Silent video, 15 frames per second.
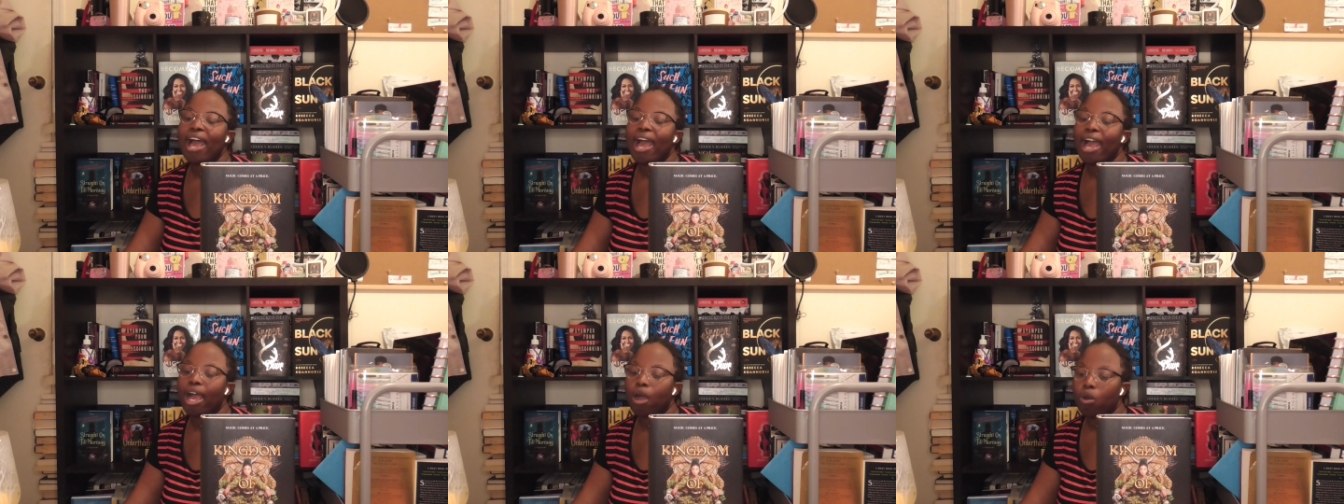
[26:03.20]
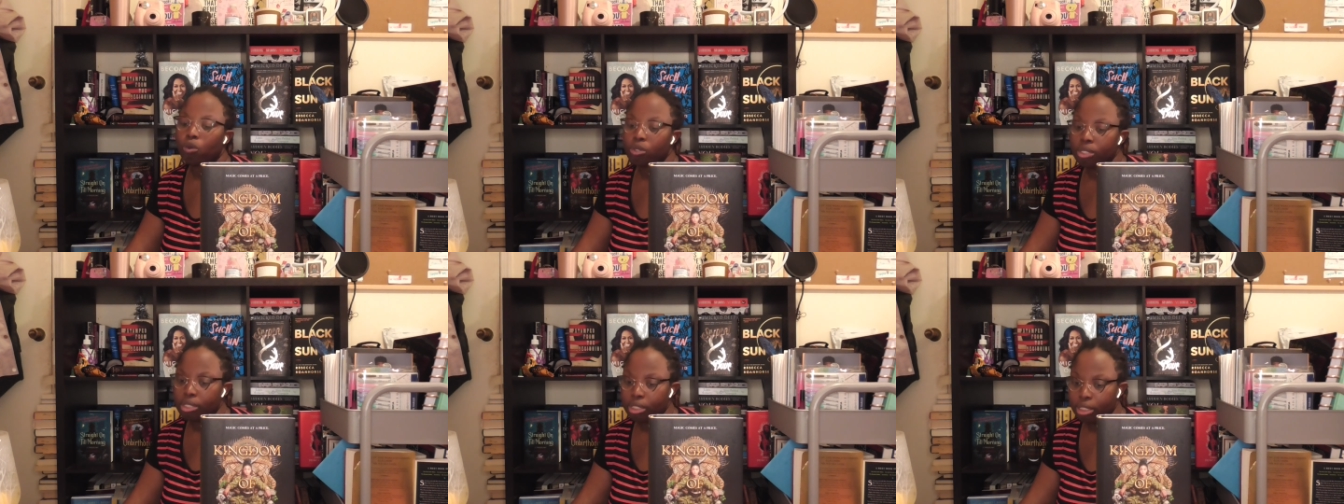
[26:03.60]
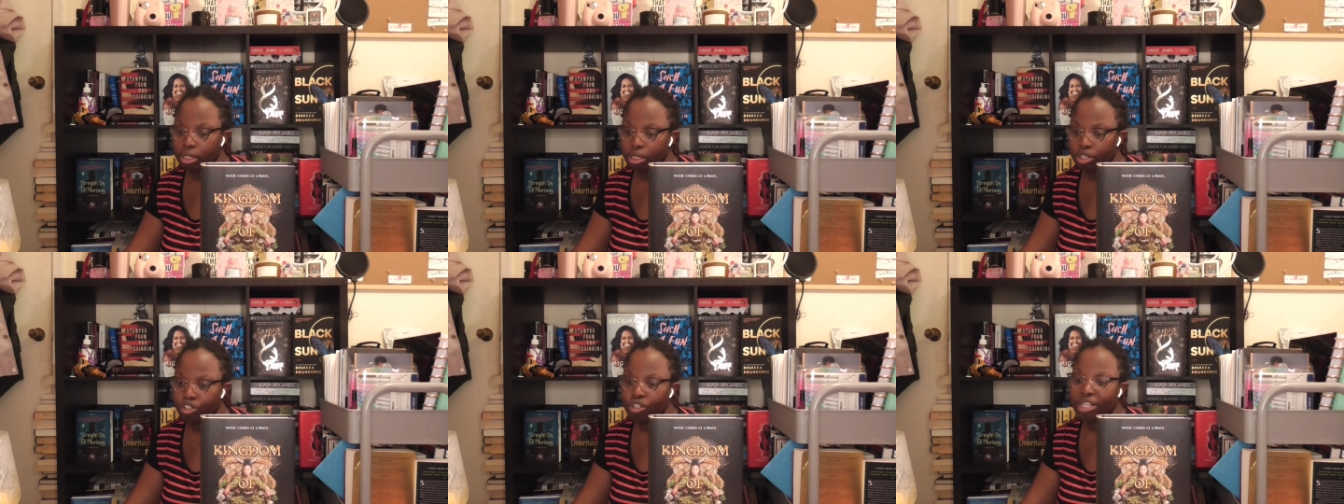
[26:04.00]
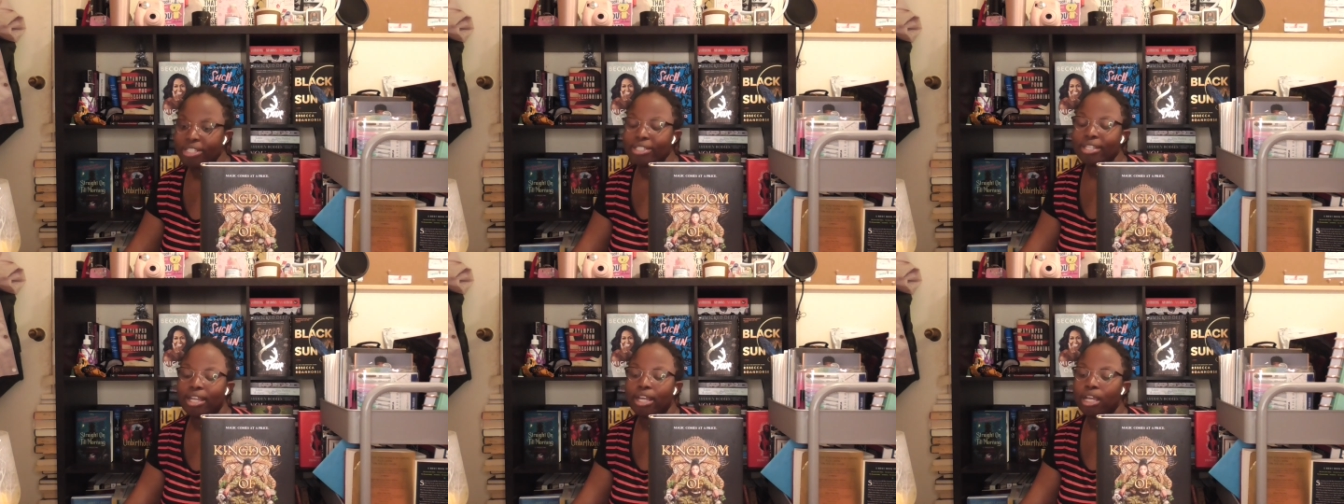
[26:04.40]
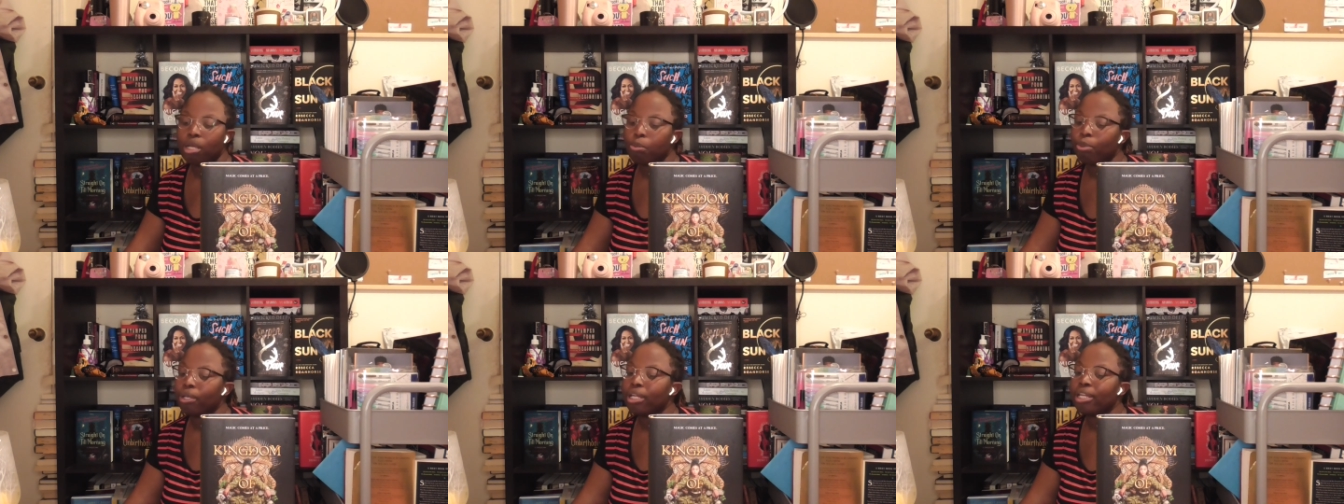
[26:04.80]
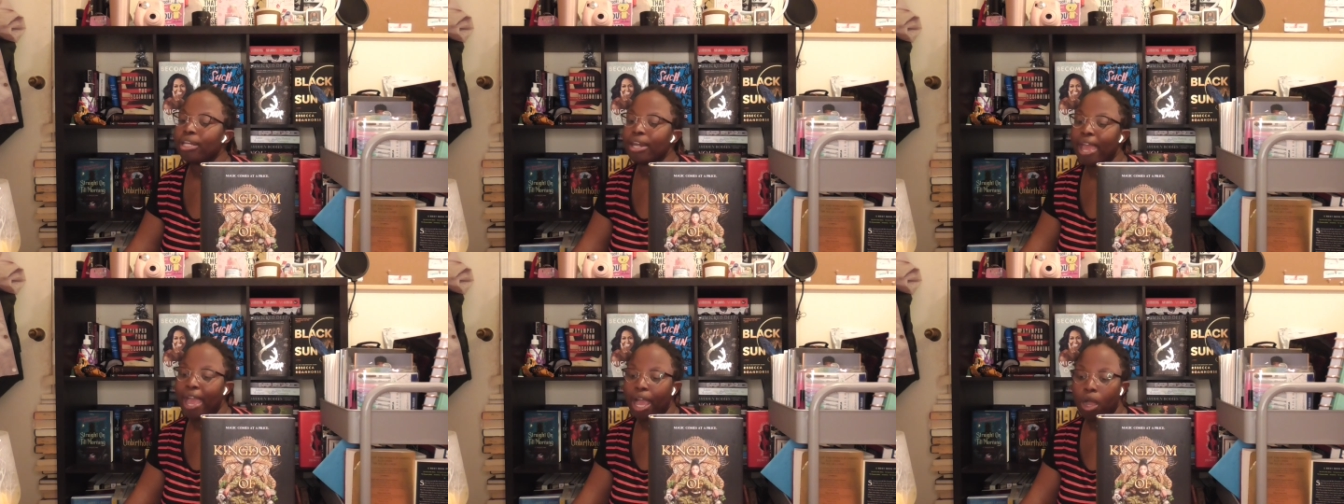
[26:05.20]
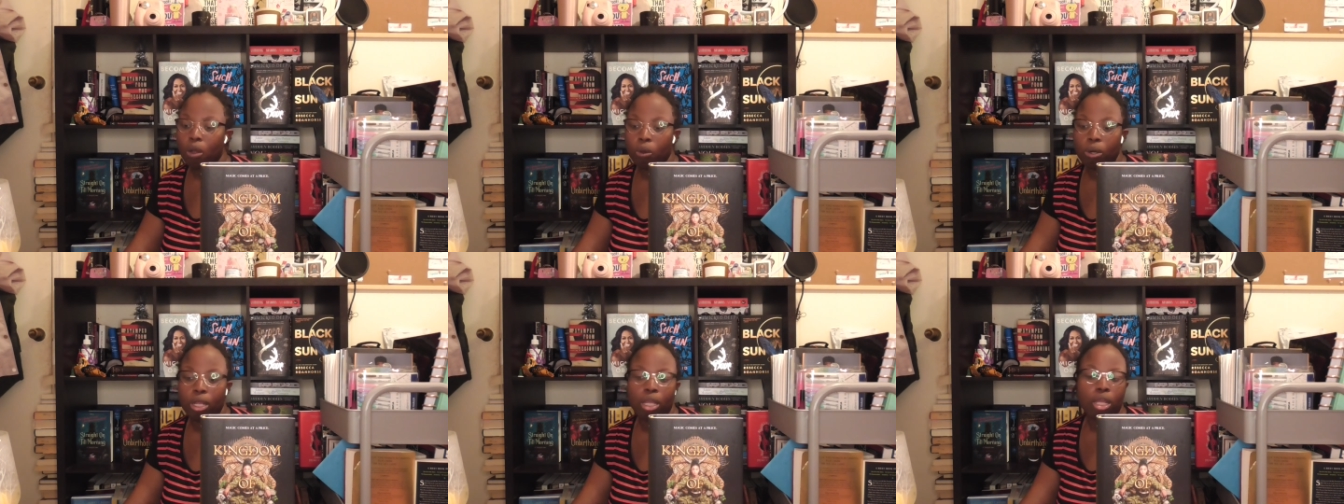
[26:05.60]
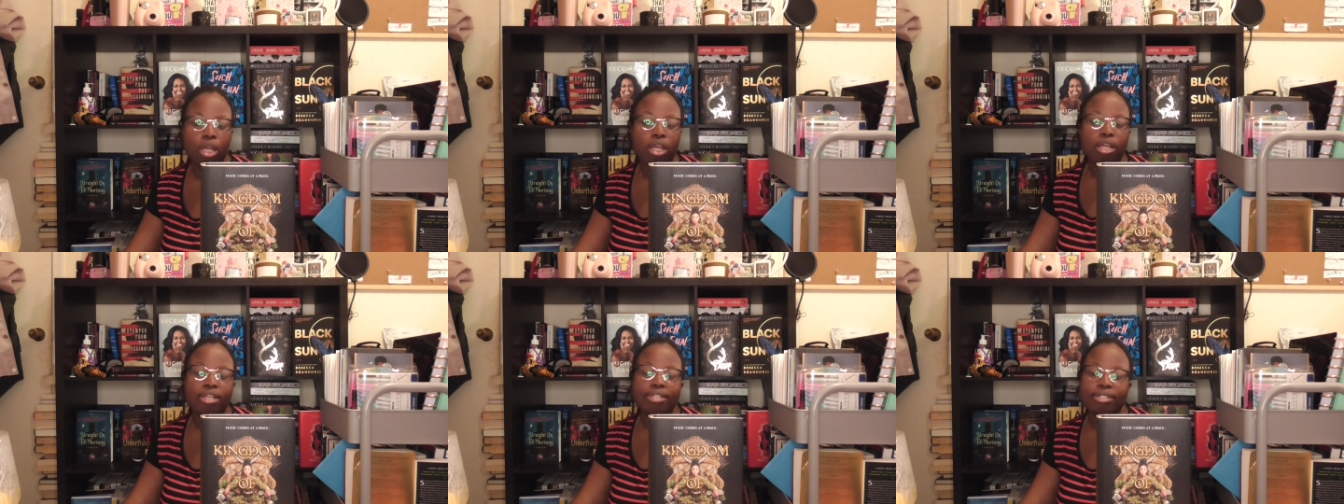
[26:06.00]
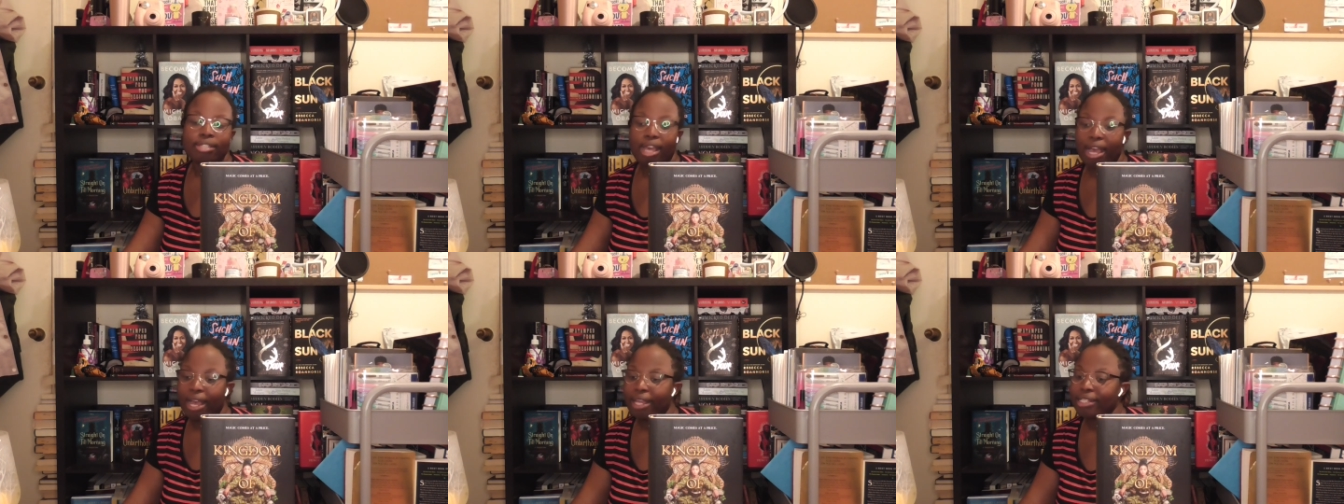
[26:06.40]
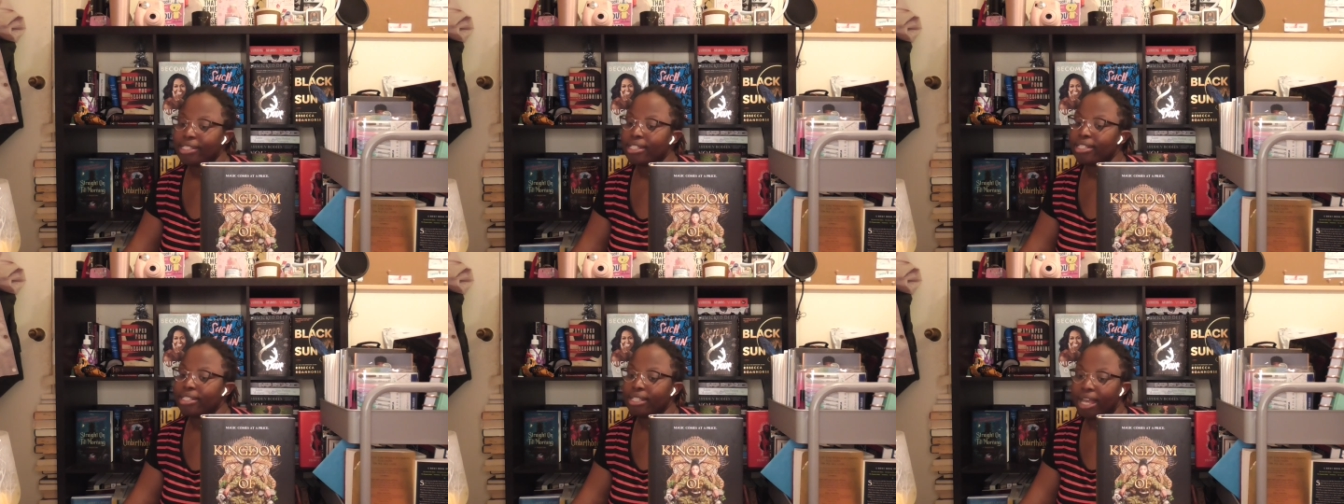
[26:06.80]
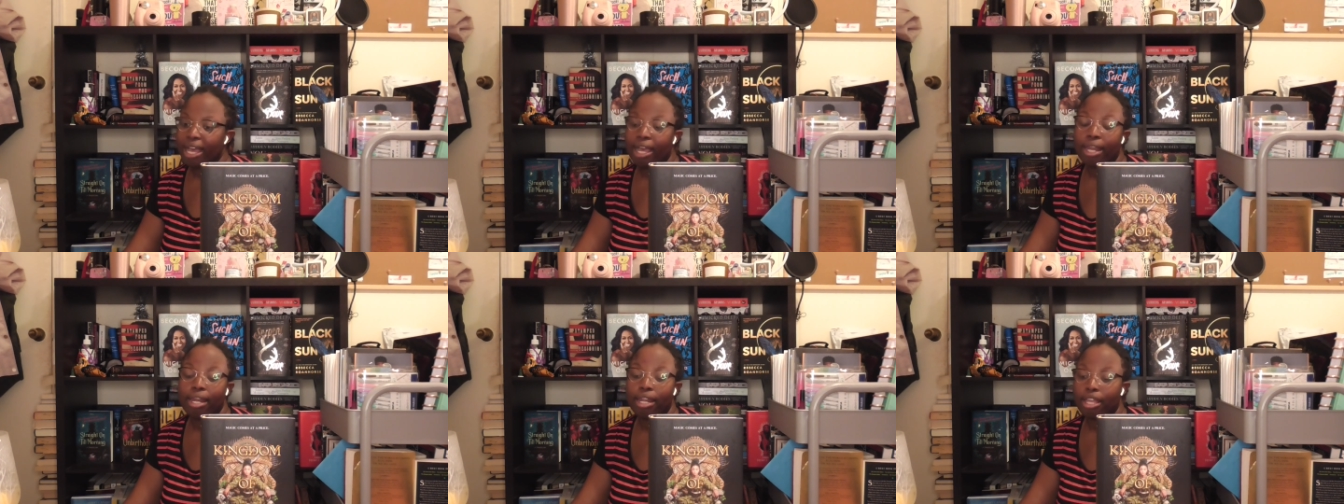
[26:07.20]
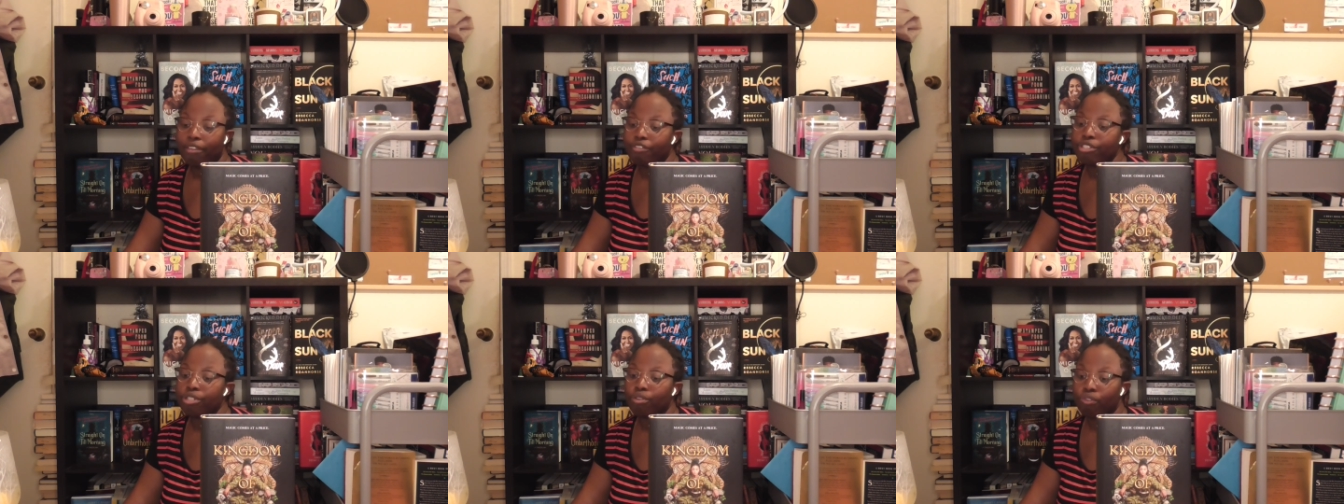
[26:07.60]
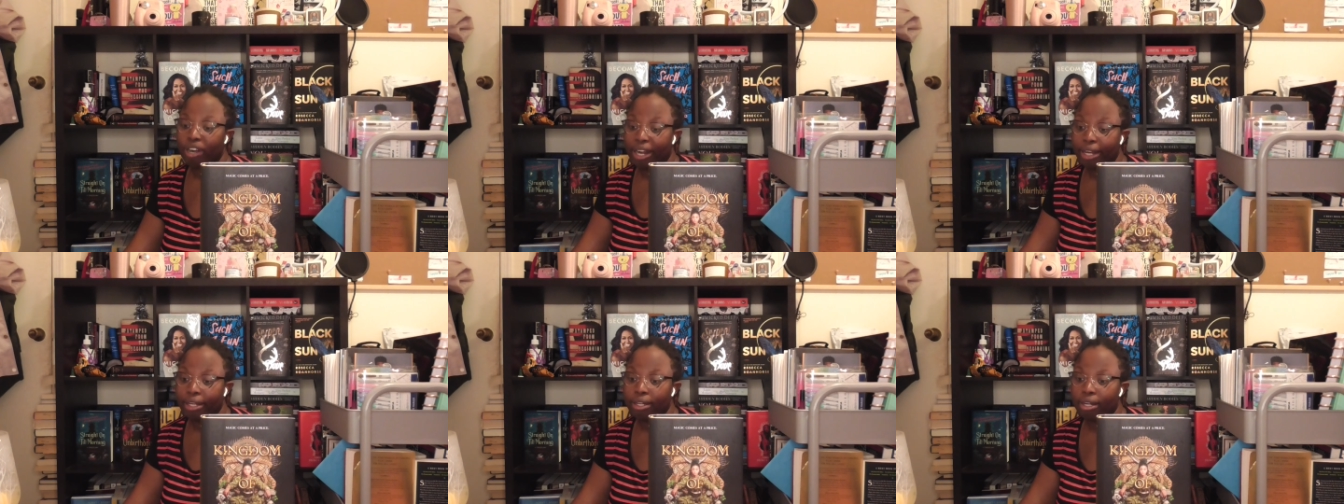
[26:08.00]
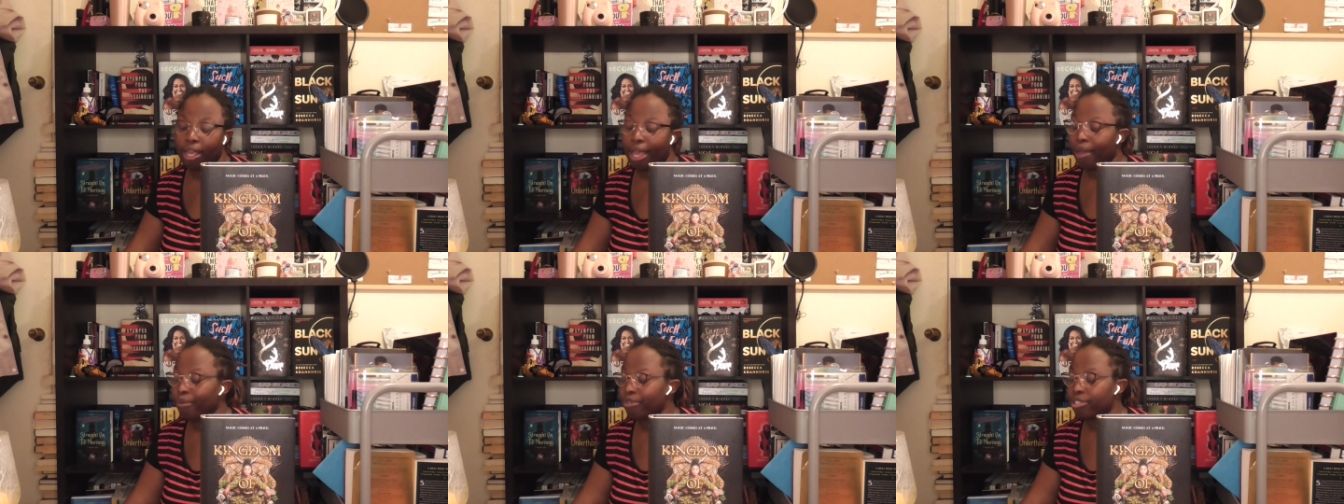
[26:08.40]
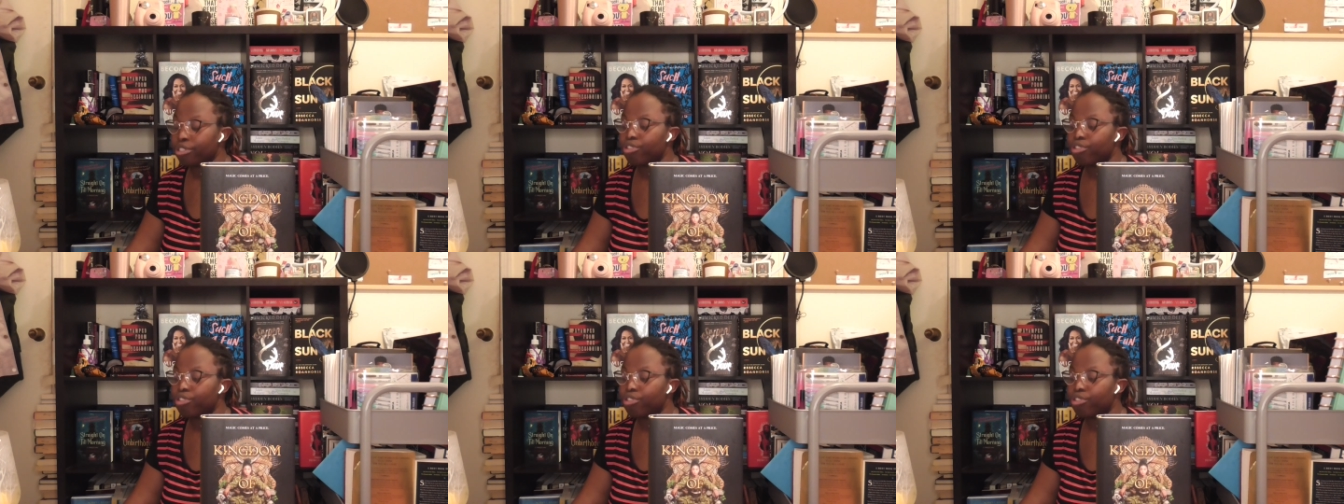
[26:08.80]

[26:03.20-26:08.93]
out, stressed up, down, side to side, left to right. I was